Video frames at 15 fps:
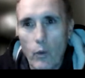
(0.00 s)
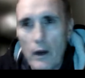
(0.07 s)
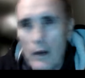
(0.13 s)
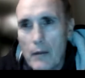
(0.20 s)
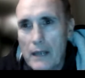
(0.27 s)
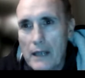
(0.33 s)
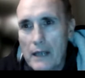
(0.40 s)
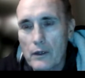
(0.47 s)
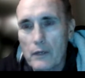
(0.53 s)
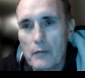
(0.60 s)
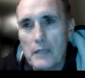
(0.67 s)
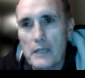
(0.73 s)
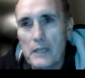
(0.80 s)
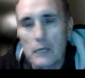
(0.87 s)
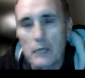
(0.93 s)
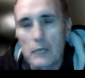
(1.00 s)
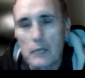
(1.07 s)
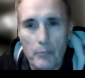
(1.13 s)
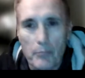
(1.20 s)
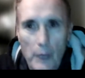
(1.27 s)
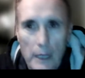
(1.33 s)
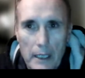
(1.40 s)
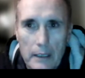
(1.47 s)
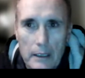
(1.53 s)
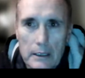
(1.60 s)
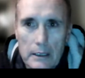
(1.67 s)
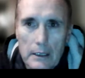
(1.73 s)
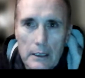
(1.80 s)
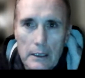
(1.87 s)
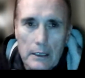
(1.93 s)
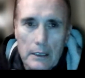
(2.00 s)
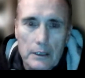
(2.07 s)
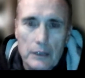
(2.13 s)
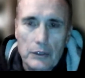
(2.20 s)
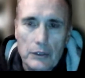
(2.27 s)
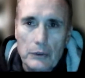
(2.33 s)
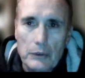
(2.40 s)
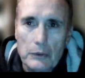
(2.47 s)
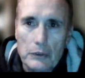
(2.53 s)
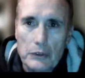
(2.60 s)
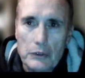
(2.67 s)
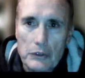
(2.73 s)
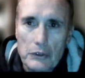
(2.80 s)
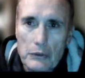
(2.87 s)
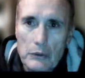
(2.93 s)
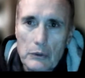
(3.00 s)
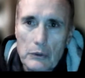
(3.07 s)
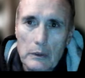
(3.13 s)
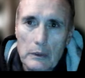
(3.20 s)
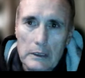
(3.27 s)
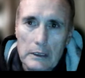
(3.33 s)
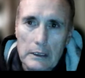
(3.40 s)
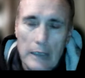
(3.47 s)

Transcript: am I going to be able to bring to you